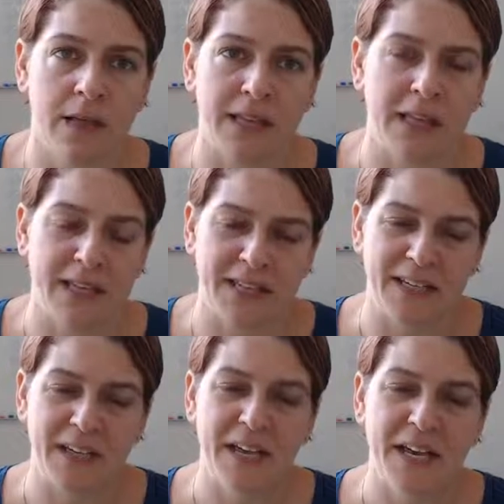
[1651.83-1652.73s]

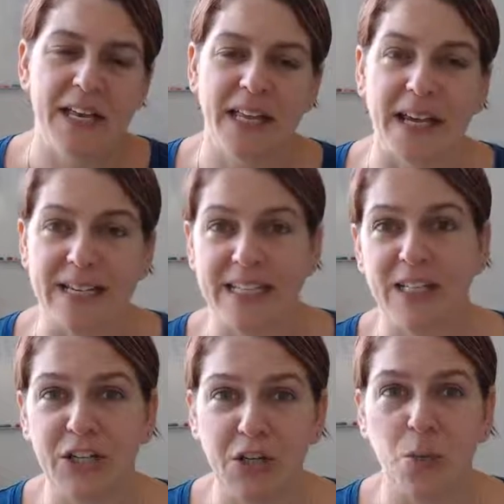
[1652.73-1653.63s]
Like,
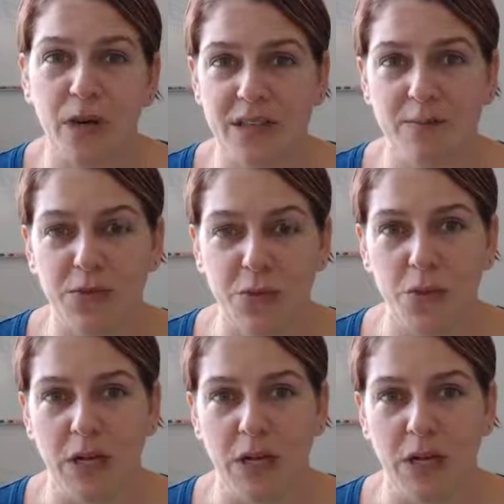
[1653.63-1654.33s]
ideally, you want them to